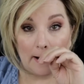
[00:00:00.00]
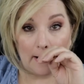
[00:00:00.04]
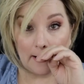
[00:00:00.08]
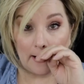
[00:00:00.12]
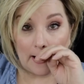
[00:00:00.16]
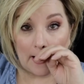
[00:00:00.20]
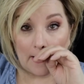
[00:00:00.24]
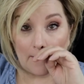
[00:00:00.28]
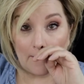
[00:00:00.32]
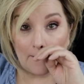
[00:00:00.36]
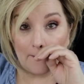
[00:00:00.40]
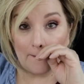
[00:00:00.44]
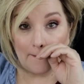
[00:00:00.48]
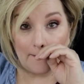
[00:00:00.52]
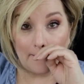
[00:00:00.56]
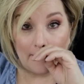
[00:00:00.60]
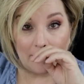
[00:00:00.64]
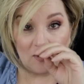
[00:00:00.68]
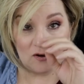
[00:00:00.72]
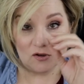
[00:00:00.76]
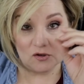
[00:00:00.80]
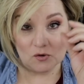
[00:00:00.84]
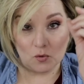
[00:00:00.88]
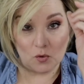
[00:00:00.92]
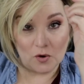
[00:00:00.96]
No.
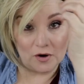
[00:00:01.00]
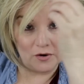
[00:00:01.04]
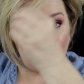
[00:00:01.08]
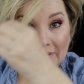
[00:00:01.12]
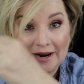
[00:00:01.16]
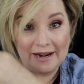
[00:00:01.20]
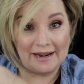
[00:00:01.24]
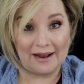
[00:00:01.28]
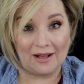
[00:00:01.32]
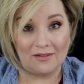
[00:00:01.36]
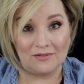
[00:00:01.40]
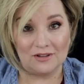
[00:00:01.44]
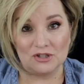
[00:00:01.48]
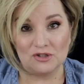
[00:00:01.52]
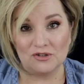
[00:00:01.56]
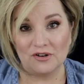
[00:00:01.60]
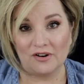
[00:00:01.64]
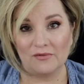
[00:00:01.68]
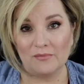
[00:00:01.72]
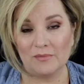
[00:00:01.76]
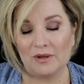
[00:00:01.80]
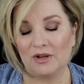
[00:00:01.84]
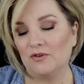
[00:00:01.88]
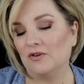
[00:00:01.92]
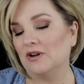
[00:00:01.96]
There's one right now that's
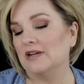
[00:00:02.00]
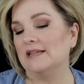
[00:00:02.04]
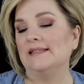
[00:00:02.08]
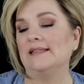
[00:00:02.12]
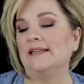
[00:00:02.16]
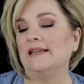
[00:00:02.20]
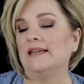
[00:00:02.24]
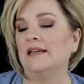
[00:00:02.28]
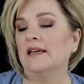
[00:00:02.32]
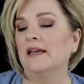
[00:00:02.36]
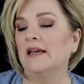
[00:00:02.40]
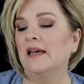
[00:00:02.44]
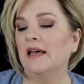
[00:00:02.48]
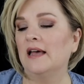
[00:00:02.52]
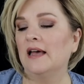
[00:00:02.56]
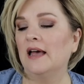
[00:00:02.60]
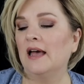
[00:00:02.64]
driving me crazy.